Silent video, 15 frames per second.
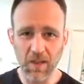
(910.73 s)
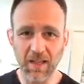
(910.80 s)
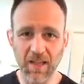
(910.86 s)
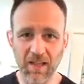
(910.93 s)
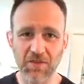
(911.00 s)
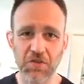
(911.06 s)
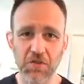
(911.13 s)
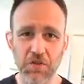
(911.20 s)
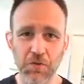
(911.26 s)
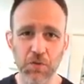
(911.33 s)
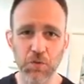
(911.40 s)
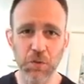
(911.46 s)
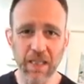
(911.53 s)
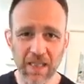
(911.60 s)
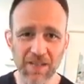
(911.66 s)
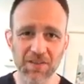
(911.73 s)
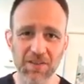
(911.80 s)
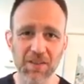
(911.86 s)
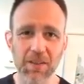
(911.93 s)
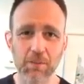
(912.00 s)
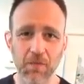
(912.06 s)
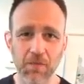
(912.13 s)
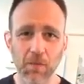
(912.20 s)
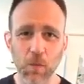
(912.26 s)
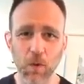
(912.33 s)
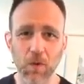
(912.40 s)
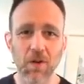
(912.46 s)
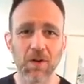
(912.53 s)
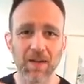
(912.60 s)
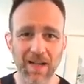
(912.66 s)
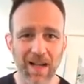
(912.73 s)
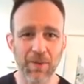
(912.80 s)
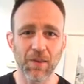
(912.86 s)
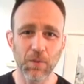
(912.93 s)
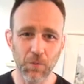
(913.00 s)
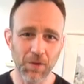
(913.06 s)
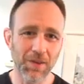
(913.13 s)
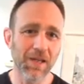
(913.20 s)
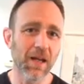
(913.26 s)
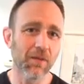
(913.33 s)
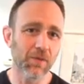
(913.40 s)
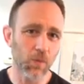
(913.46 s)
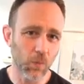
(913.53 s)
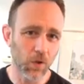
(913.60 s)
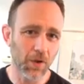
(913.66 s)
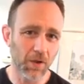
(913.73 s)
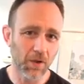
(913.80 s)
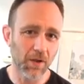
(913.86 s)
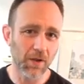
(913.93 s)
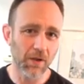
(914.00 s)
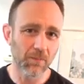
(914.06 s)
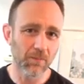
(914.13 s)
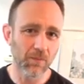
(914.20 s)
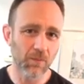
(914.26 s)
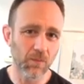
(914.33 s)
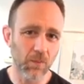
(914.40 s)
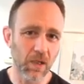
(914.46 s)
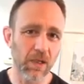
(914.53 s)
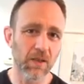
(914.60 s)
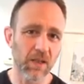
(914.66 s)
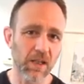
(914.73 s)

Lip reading: against you easily before, now they really have to work on it, right?